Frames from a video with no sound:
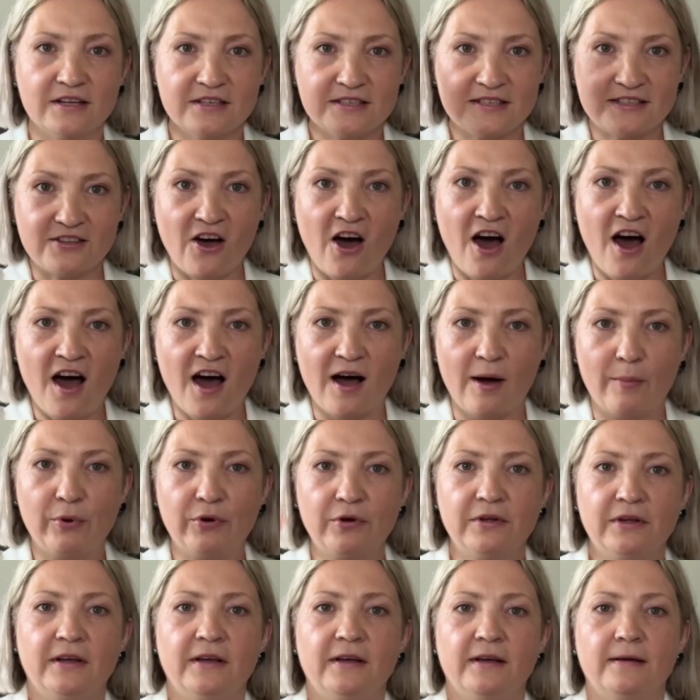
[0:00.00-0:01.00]
Stop.
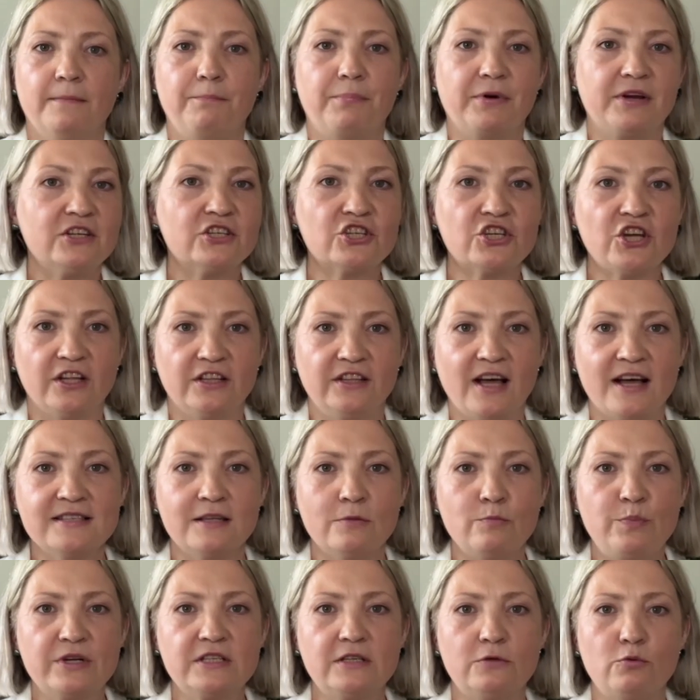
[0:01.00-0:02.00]
Pressure
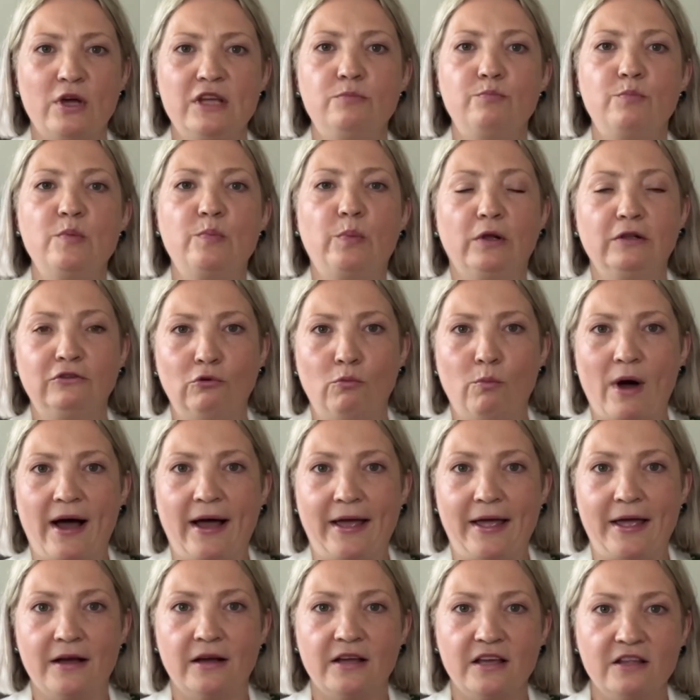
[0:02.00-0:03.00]
doesn't persuade people to
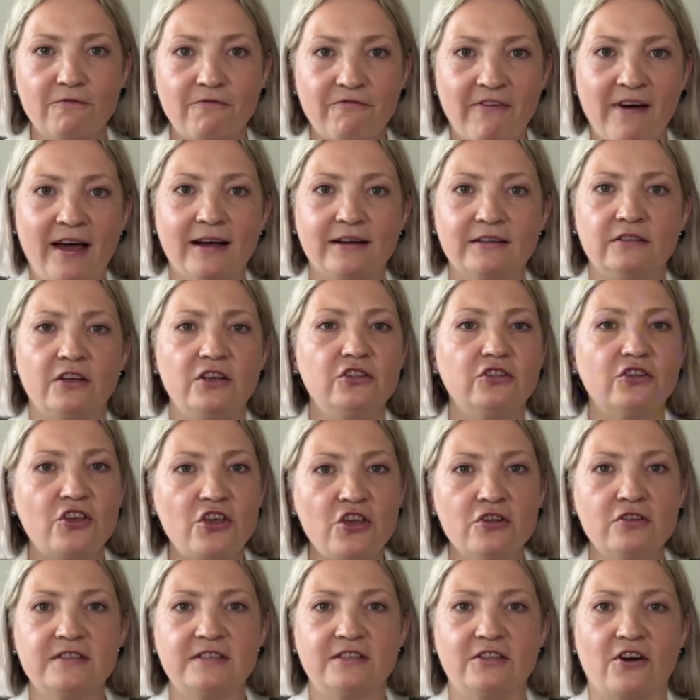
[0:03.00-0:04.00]
buy. In fact, it
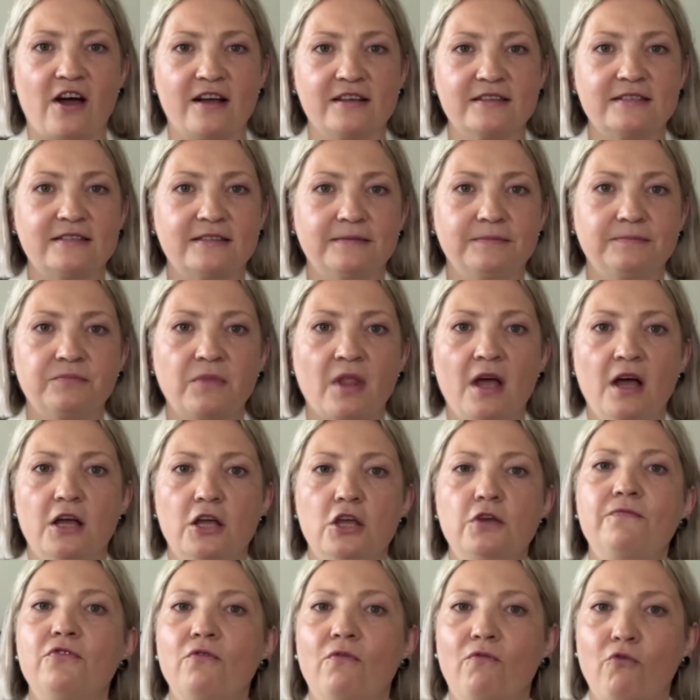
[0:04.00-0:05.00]
kills trust.
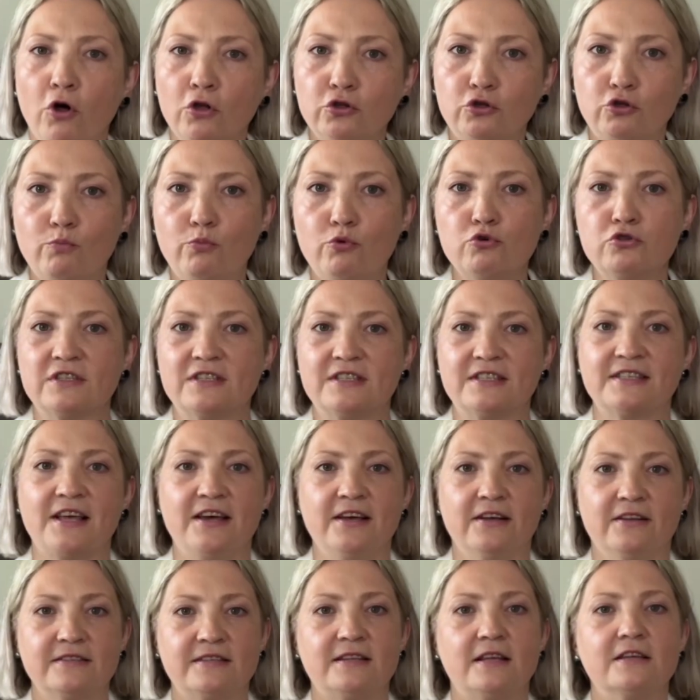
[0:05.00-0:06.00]
If you want to boost
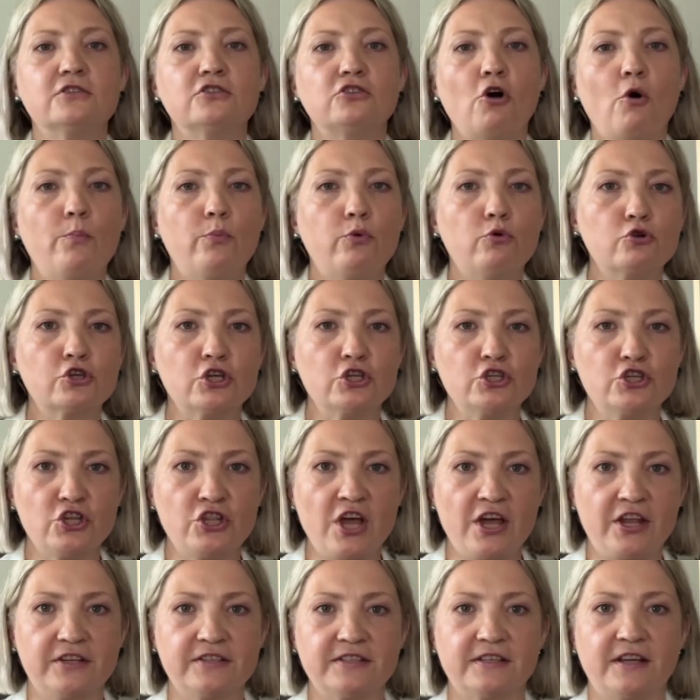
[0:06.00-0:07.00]
sales, stop pushing
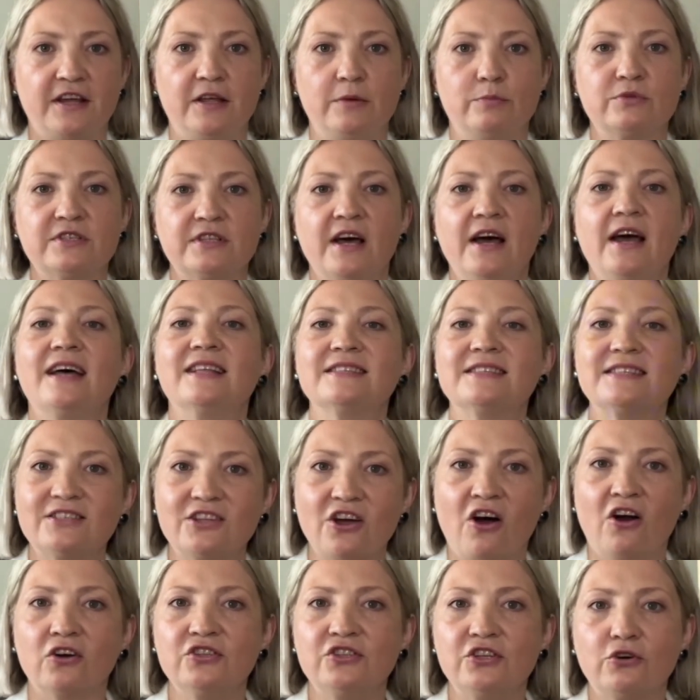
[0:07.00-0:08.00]
generic scripts and
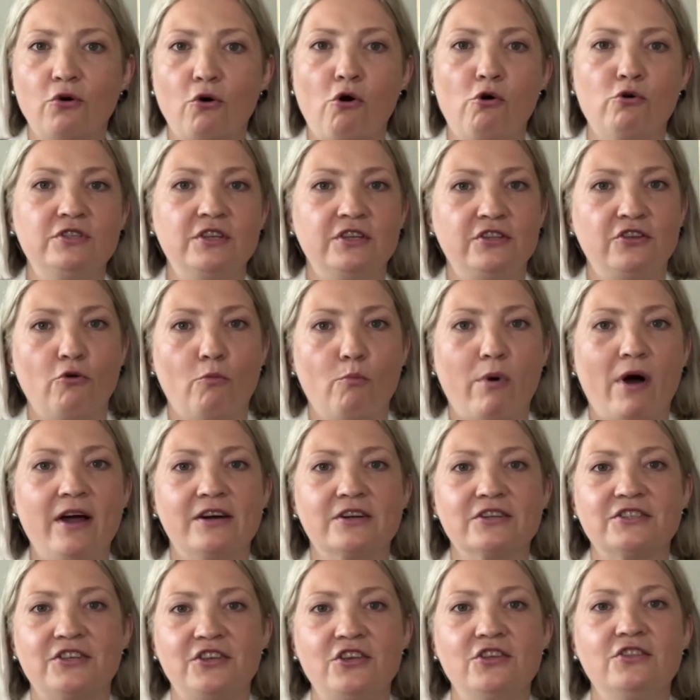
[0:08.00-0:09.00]
start decoding your
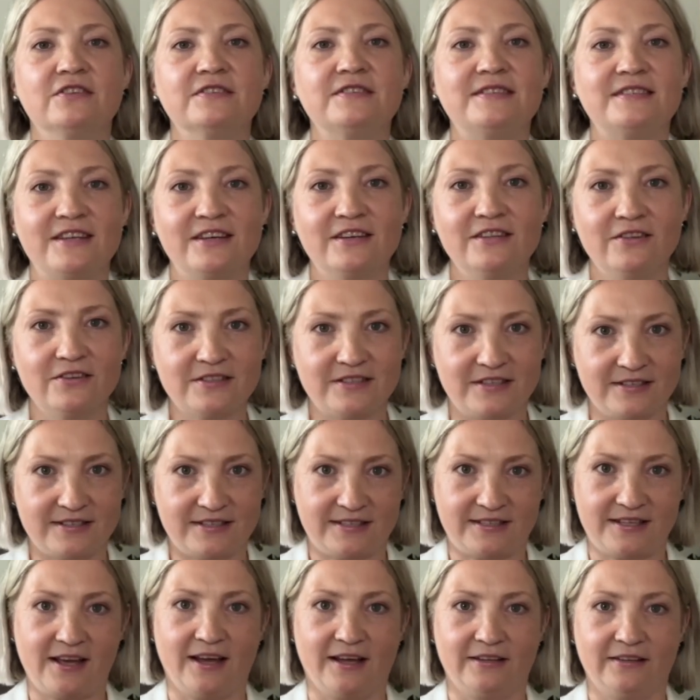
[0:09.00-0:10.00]
buyer's hidden signals
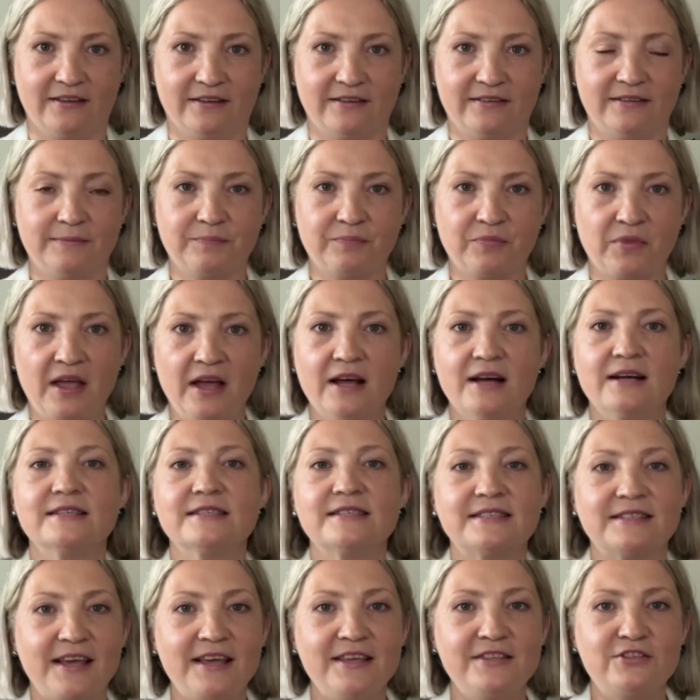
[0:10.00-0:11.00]
instead.
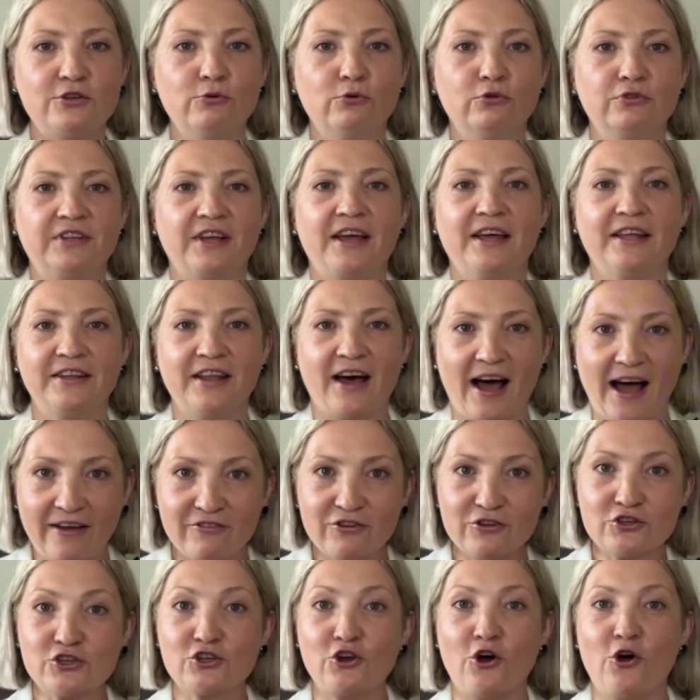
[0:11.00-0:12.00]
Stay tuned and I
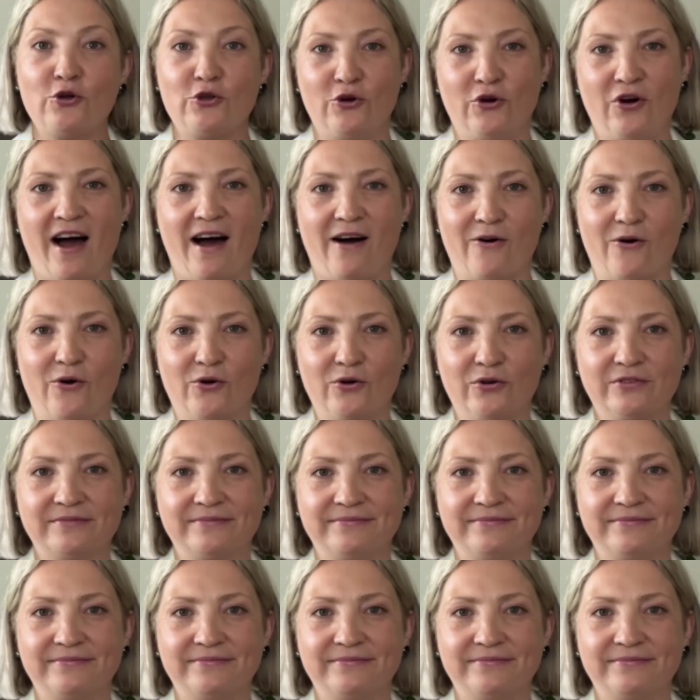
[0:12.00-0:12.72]
will show you how.